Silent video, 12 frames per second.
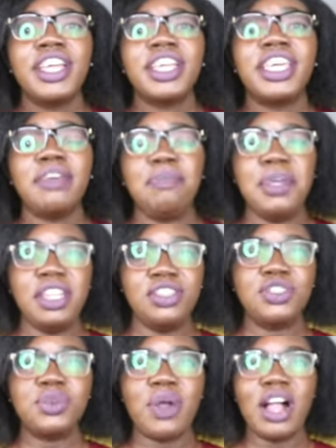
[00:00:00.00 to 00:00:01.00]

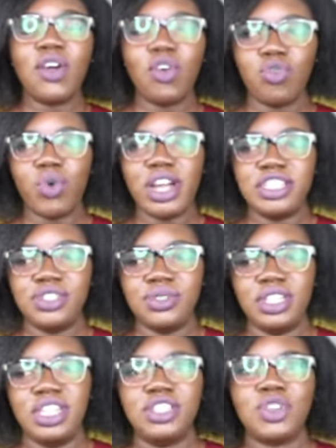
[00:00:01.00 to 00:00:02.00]
Keeping track of what you
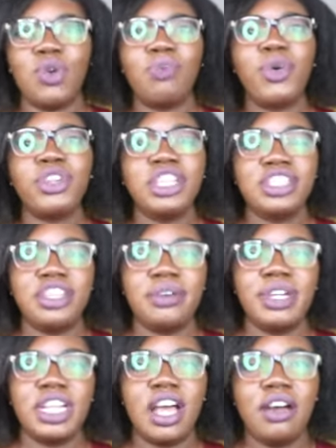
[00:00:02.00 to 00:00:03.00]
eat or
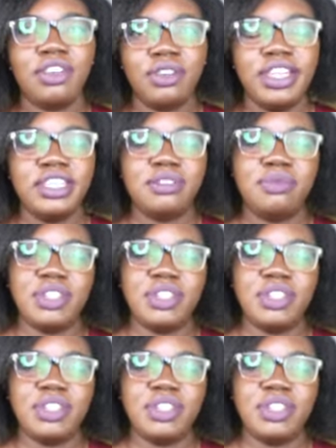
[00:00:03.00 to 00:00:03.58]
monitoring how you eat.